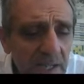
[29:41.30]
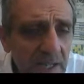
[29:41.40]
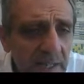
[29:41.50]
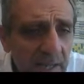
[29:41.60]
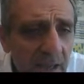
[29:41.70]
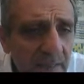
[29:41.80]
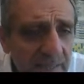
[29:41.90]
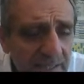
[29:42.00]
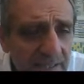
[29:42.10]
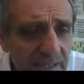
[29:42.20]
Now that
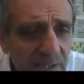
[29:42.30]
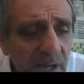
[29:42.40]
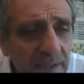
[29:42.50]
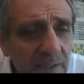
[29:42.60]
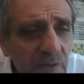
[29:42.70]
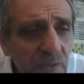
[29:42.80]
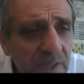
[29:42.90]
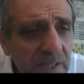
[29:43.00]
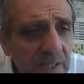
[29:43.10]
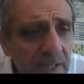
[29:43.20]
that's done, we
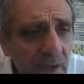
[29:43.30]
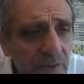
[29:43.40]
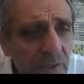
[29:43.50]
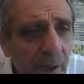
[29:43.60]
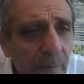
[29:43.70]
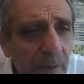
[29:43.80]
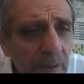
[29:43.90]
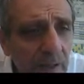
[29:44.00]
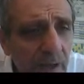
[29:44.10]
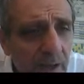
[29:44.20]
can now
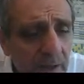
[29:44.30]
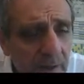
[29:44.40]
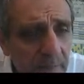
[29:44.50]
double our